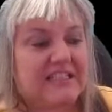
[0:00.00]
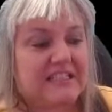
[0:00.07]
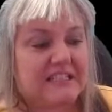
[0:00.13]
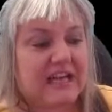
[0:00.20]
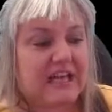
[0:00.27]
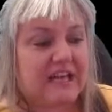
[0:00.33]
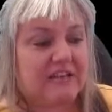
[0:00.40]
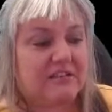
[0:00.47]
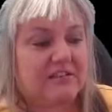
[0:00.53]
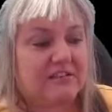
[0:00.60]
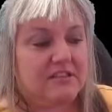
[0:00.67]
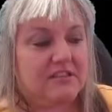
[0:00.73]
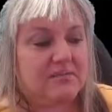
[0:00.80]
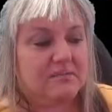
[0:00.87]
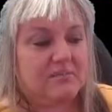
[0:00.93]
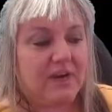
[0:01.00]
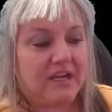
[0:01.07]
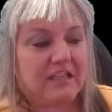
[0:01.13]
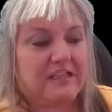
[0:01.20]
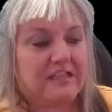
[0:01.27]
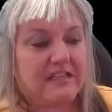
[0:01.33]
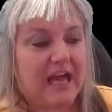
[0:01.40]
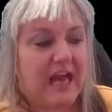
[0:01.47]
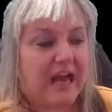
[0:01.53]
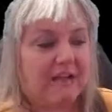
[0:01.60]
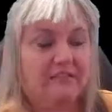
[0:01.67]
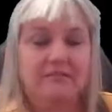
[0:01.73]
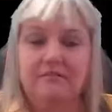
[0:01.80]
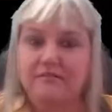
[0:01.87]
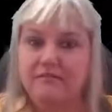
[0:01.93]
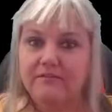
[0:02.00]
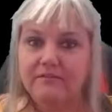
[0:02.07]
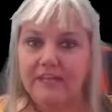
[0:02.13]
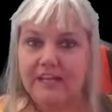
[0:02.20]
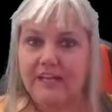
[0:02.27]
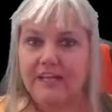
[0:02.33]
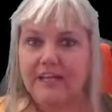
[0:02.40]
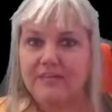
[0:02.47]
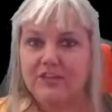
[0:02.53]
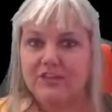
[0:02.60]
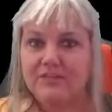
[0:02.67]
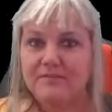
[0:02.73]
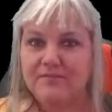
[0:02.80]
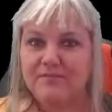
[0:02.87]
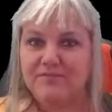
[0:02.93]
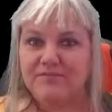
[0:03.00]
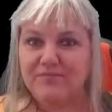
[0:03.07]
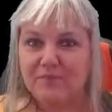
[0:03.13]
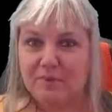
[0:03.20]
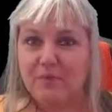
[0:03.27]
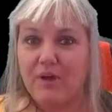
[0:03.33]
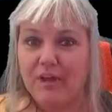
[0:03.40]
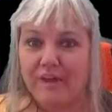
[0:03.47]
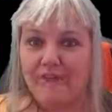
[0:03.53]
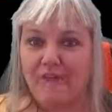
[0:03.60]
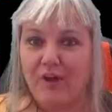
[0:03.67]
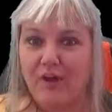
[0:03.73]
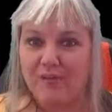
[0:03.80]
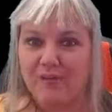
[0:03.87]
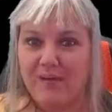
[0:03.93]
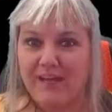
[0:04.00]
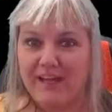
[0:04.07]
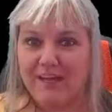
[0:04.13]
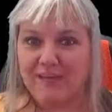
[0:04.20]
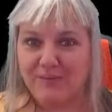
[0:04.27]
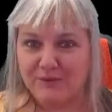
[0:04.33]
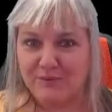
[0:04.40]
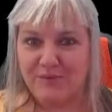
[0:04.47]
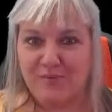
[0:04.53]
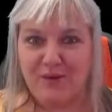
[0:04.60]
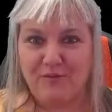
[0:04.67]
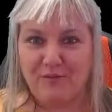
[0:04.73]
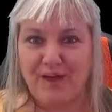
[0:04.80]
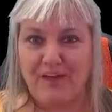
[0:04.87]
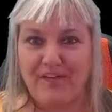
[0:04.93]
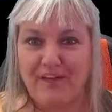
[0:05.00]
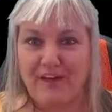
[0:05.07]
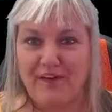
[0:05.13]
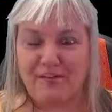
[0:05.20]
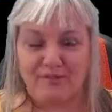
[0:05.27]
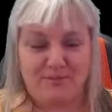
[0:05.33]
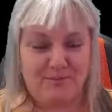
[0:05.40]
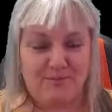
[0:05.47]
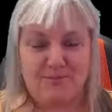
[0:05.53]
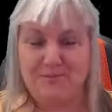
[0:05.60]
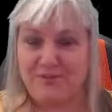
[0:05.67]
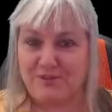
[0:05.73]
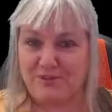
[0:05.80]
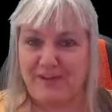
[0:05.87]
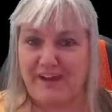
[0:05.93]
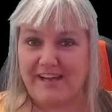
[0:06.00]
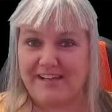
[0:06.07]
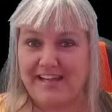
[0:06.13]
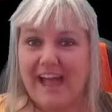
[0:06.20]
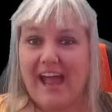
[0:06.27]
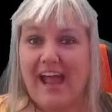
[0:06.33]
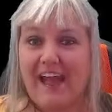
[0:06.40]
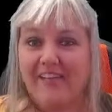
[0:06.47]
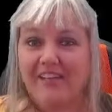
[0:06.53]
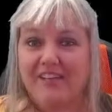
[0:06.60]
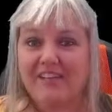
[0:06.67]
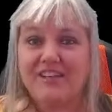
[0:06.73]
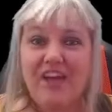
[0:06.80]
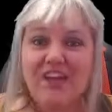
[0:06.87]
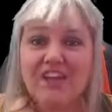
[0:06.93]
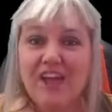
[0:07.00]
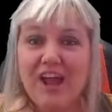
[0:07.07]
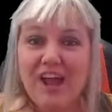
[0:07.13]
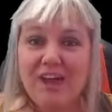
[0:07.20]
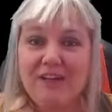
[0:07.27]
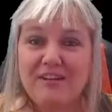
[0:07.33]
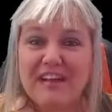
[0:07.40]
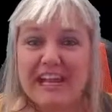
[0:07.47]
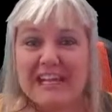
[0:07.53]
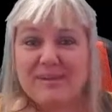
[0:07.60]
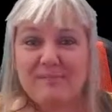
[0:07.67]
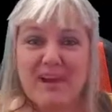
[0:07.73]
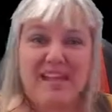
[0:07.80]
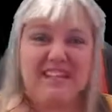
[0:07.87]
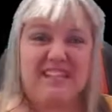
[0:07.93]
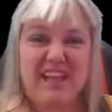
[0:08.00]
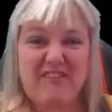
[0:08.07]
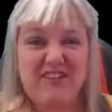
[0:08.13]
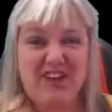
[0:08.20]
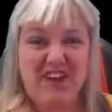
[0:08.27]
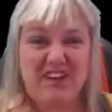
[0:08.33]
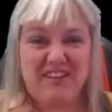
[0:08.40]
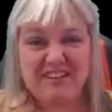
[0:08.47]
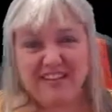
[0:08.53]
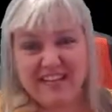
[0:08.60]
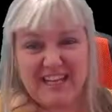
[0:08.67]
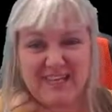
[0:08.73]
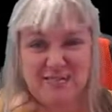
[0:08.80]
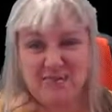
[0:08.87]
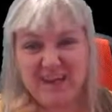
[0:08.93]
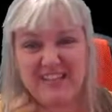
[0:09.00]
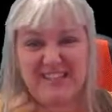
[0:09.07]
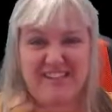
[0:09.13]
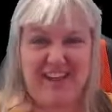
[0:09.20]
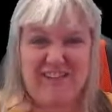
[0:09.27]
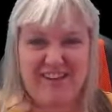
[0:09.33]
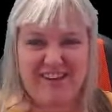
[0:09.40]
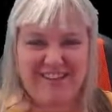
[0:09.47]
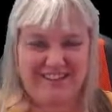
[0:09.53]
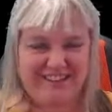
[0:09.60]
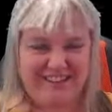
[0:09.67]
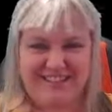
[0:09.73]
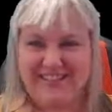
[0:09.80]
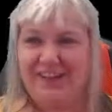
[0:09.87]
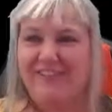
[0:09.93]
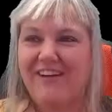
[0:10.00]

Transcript: seconds, press down. Finished. But he phoned me and took me off my tread, and then he goes, "No, you need to press 7. You need to press 7." So